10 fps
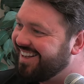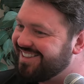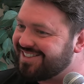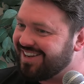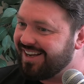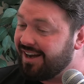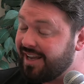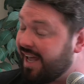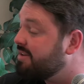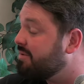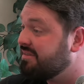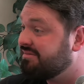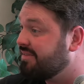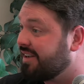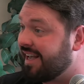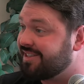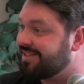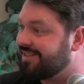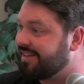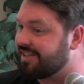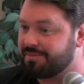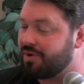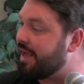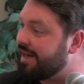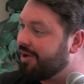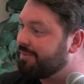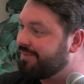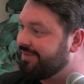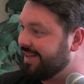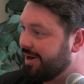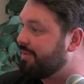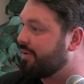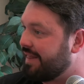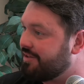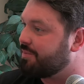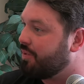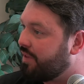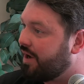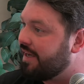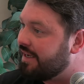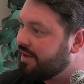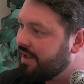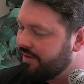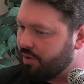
he's just like, okay, well, I guess I guess I'm not getting help. You know, I'm not getting the support that I need.